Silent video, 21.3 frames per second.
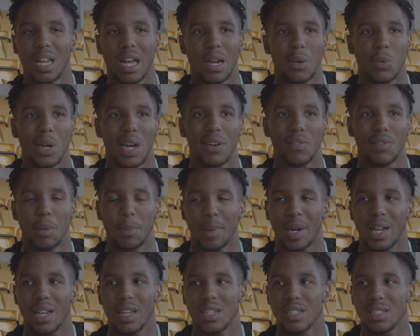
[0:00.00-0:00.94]
Like we have the
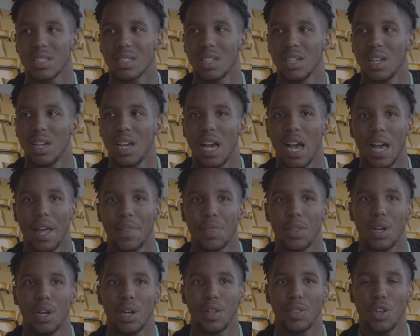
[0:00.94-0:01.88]
players
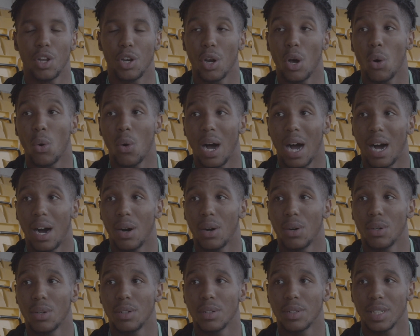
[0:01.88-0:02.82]
and the know-how.